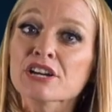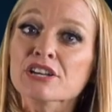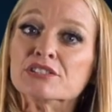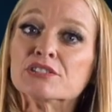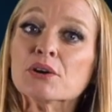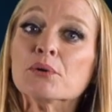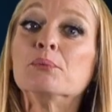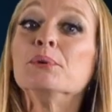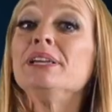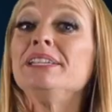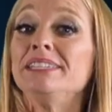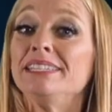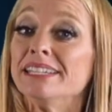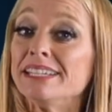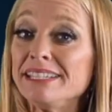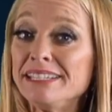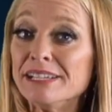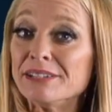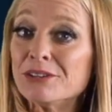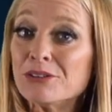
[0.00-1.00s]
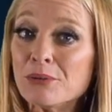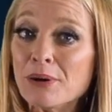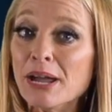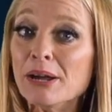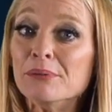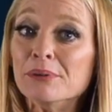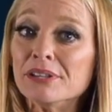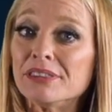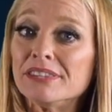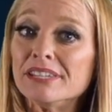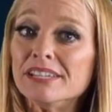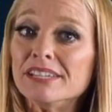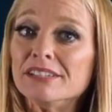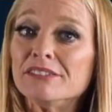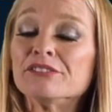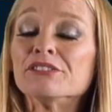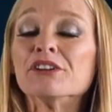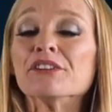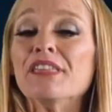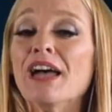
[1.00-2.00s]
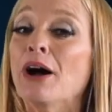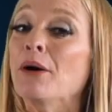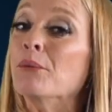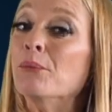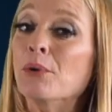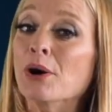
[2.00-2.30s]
So we did get away with it for that